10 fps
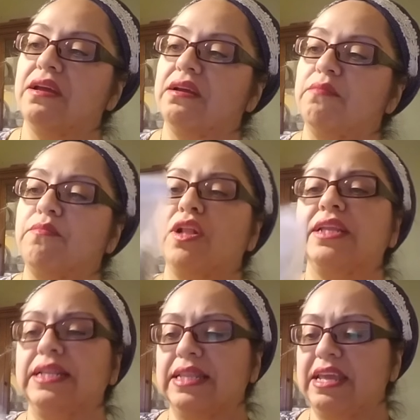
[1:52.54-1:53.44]

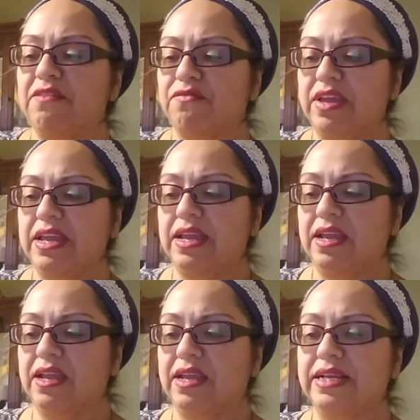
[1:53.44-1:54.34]
mullein leaf
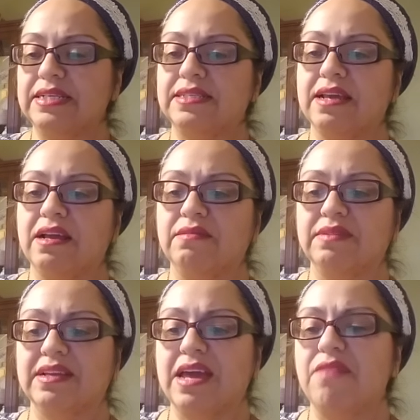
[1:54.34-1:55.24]
is
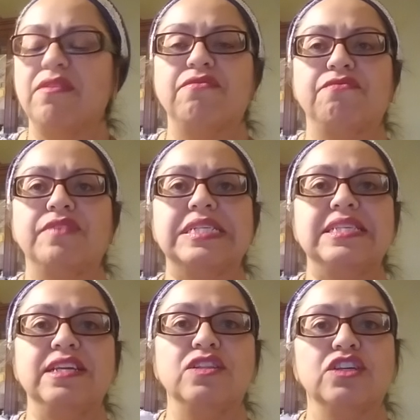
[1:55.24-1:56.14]
kind of a
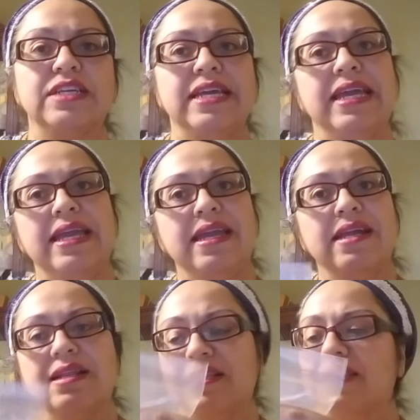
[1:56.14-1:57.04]
fuzzy
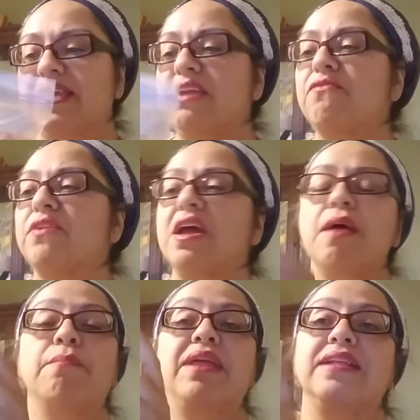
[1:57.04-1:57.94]
looking
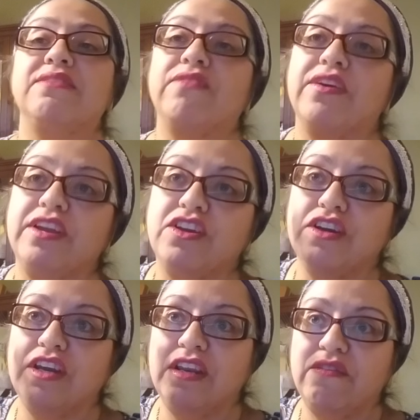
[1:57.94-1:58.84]
leaf, but it's very
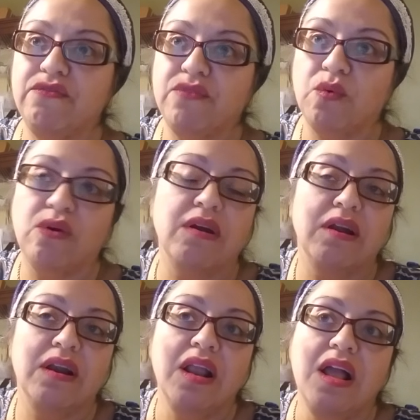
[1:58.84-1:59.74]
good
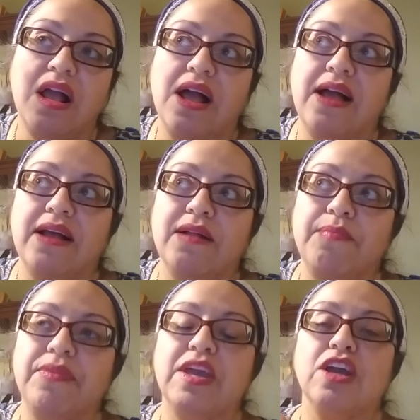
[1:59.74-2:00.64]
for
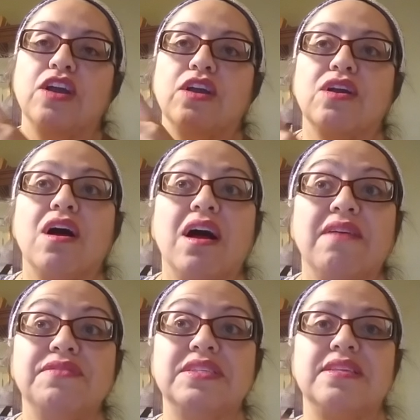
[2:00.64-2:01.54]

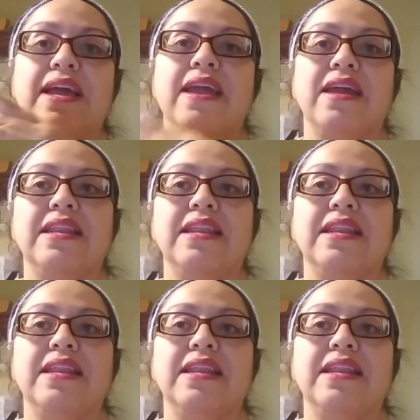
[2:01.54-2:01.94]
coughs and